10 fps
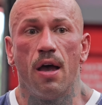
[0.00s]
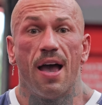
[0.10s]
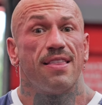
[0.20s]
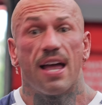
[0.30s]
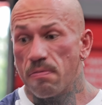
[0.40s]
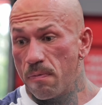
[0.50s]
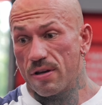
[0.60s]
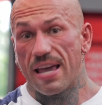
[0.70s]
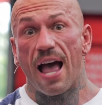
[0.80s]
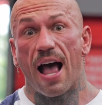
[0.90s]
and then
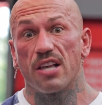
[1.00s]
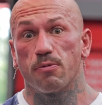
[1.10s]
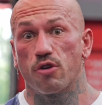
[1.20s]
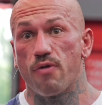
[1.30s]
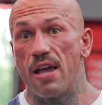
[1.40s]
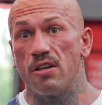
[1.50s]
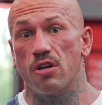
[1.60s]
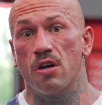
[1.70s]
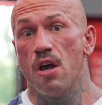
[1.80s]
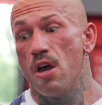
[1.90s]
get as much
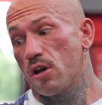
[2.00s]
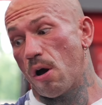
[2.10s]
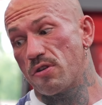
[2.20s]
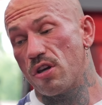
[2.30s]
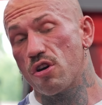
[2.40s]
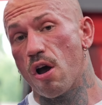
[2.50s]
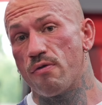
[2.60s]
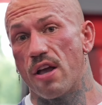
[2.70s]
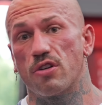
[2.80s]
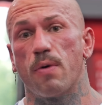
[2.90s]
range going to the
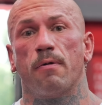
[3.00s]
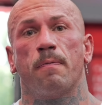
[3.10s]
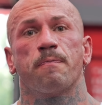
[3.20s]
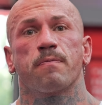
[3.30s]
shortened range as well.